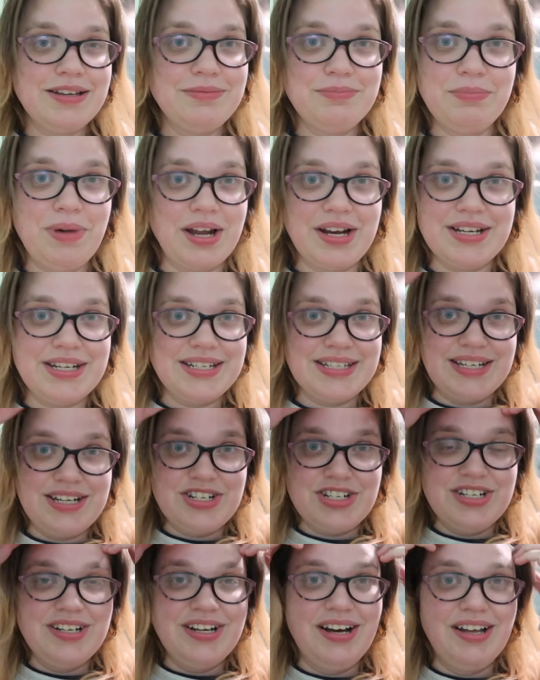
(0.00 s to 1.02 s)

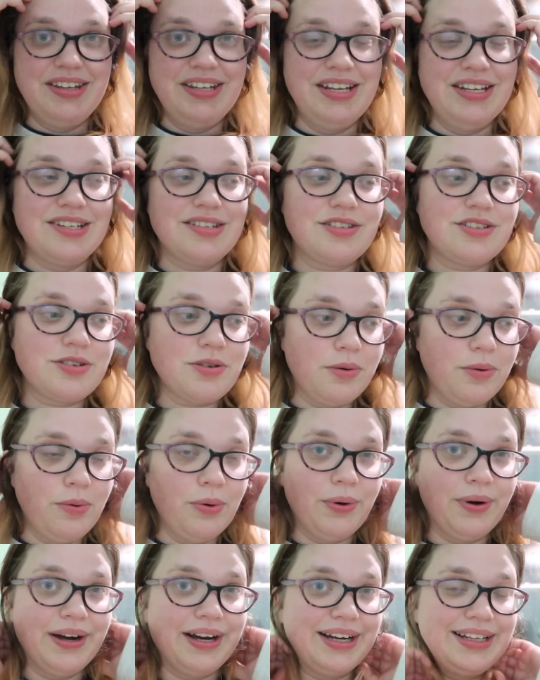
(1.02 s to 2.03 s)
monetization on this,
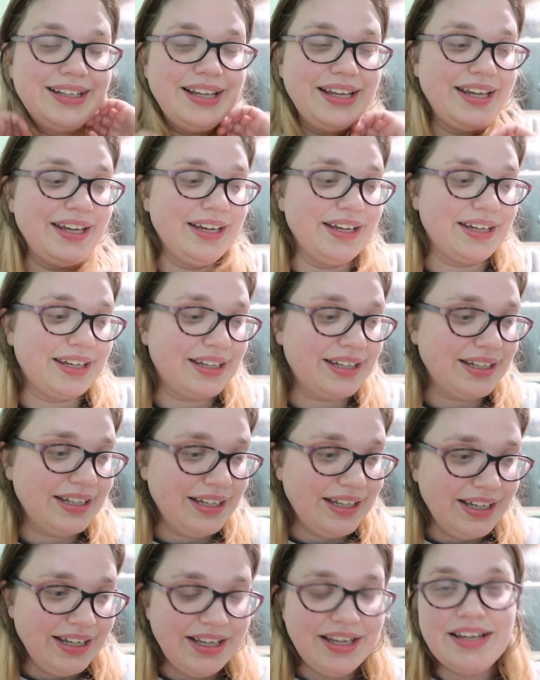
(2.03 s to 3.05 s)
or like,
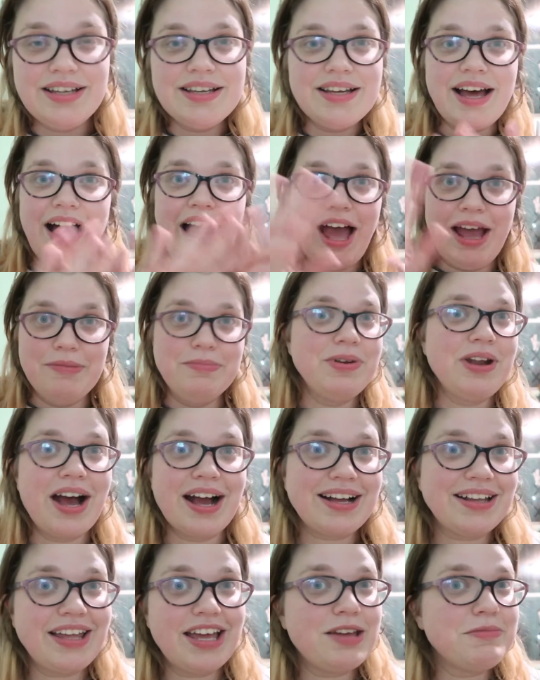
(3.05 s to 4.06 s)
I'm
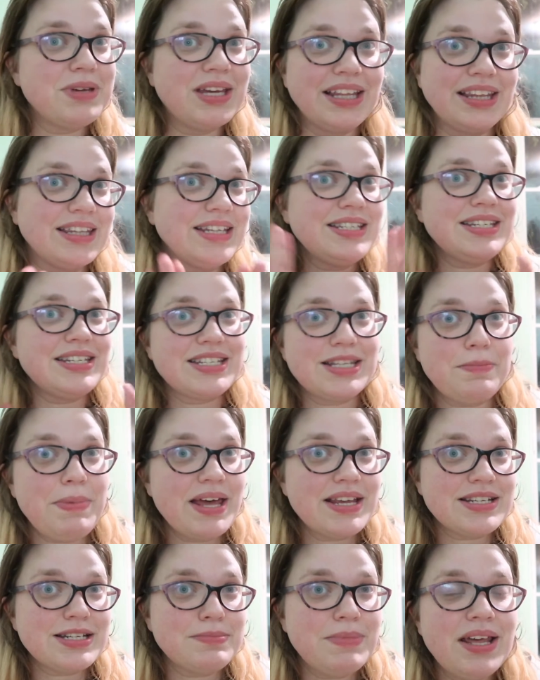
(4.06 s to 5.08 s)
not claiming this is the
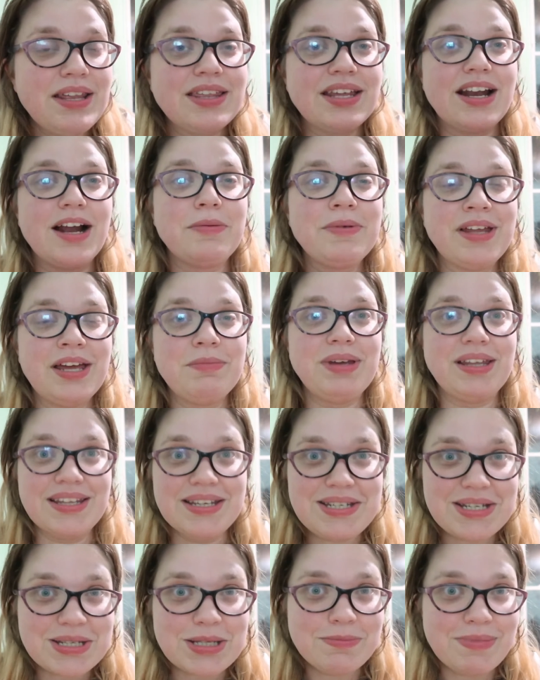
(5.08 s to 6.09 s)
best method. I'm claiming
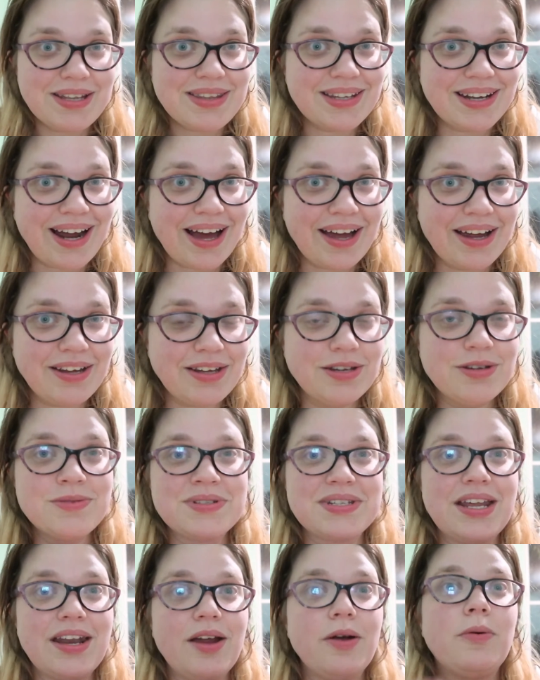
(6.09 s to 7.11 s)
this is the method I
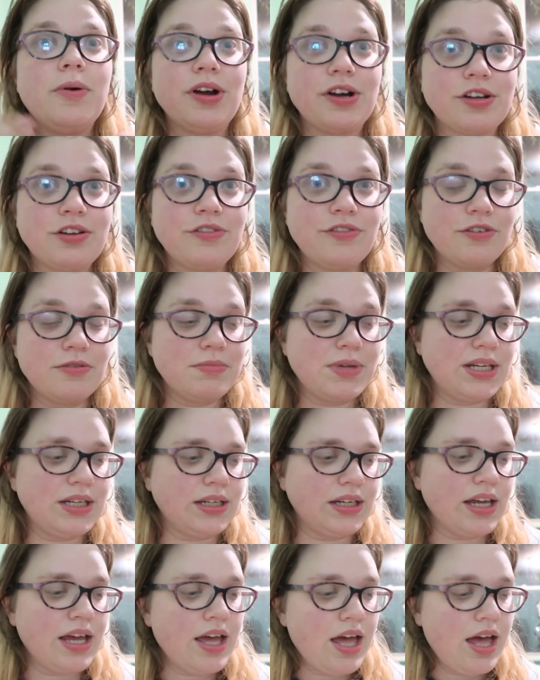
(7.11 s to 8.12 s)
use and it works for
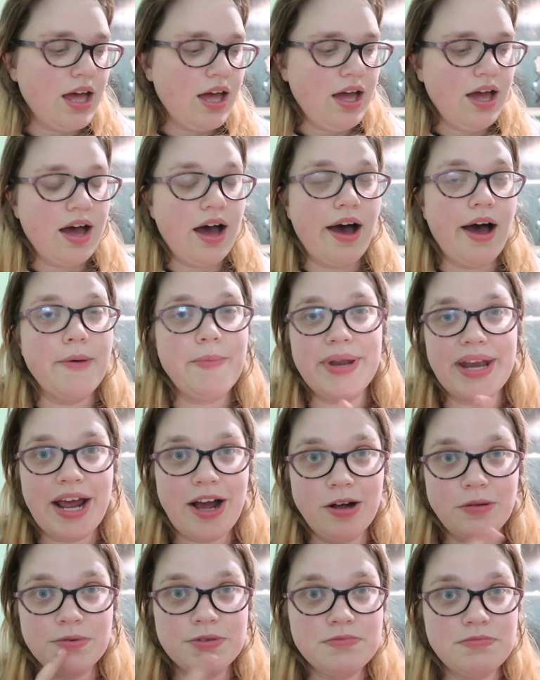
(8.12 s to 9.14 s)
me. It
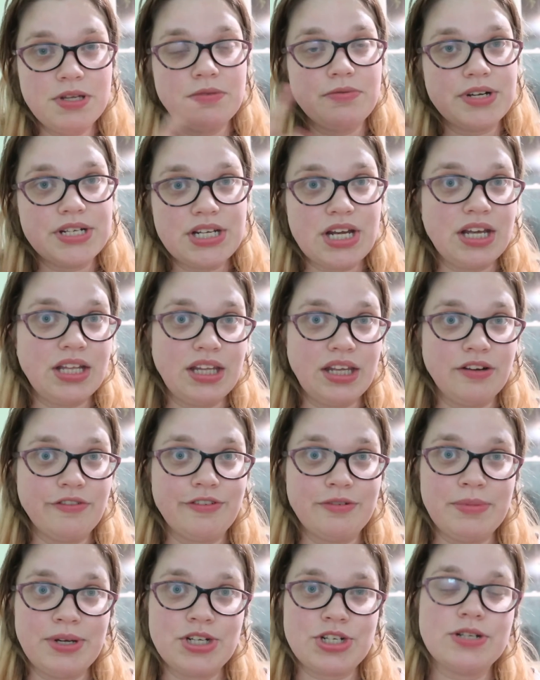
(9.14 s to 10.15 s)
helps me retain the
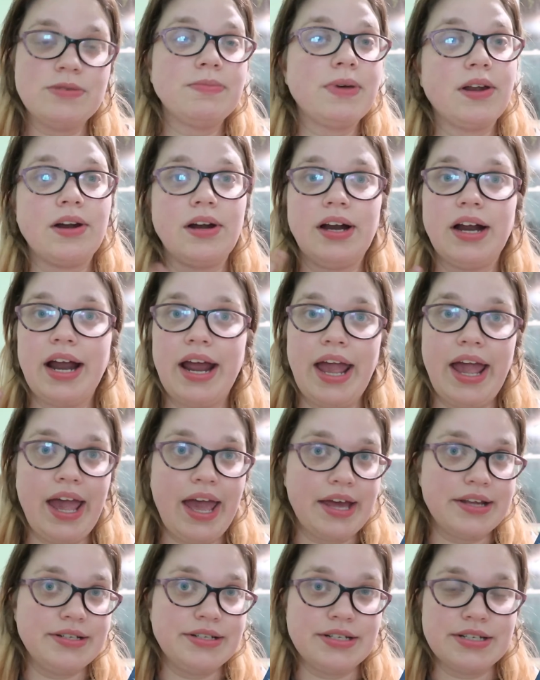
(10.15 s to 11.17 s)
information better
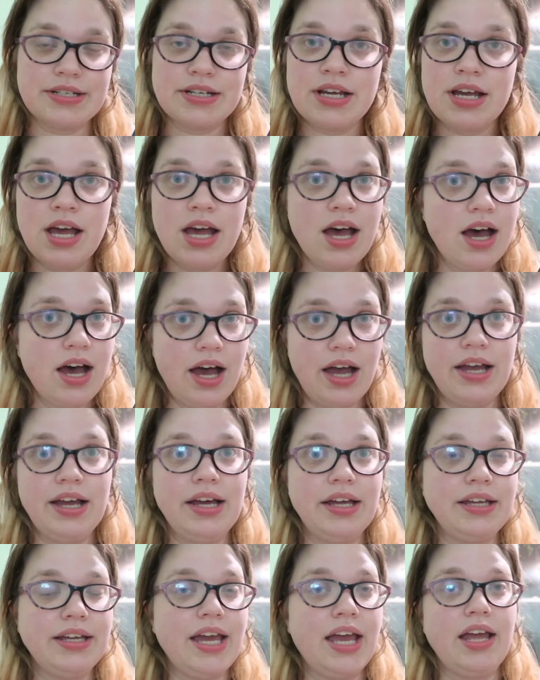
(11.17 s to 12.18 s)
and
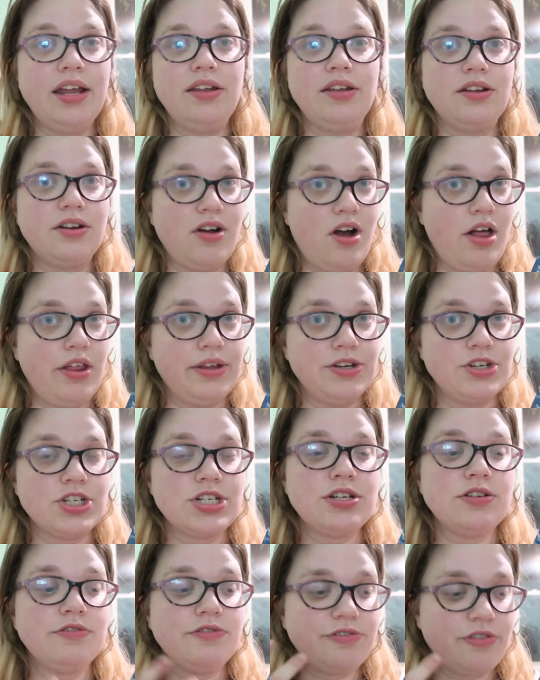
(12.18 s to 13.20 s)
gain the
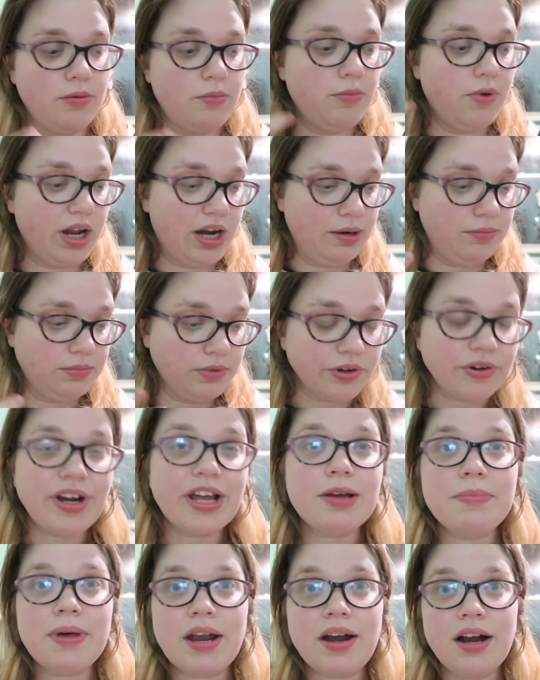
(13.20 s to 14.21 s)
knowledge from what I'm
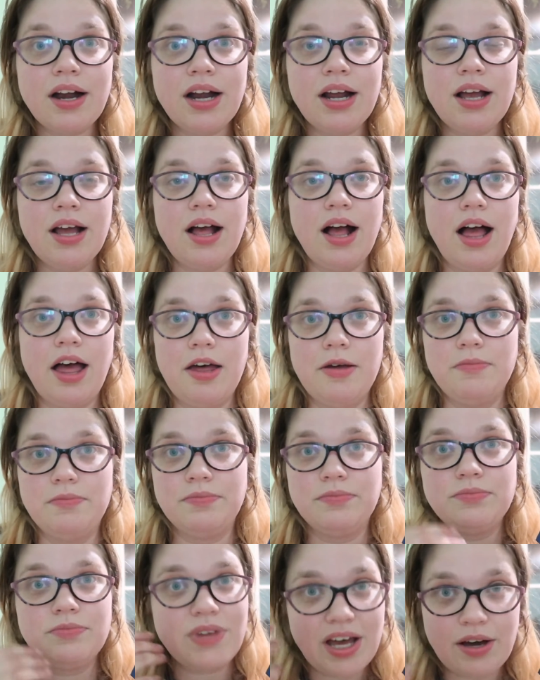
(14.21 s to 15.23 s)
learning better.
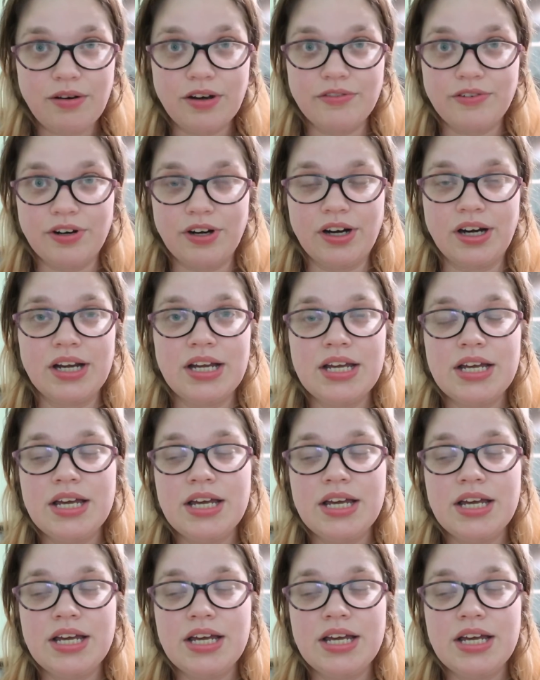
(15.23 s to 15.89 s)
However,